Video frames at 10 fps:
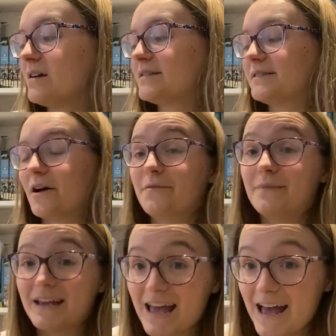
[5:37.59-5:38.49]
So
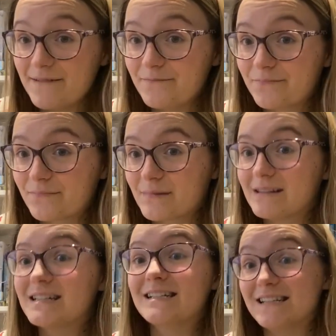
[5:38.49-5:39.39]
again,
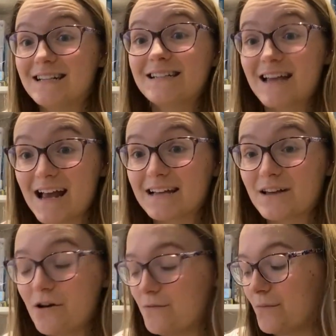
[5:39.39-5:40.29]
this is the stay at
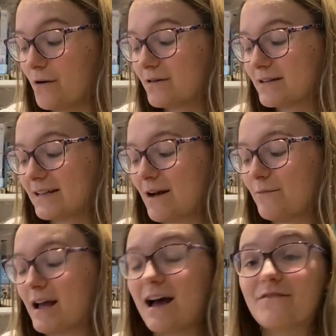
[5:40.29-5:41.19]
home box and
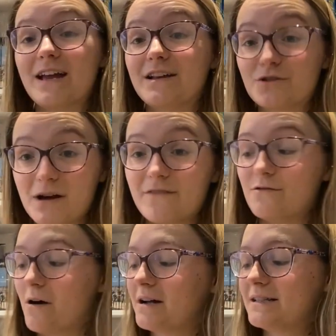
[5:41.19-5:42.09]
we have a
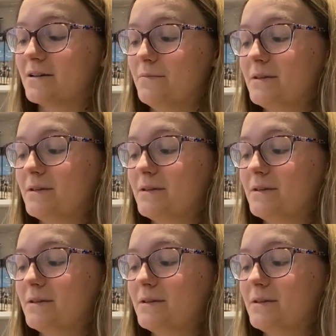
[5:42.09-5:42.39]
travel item,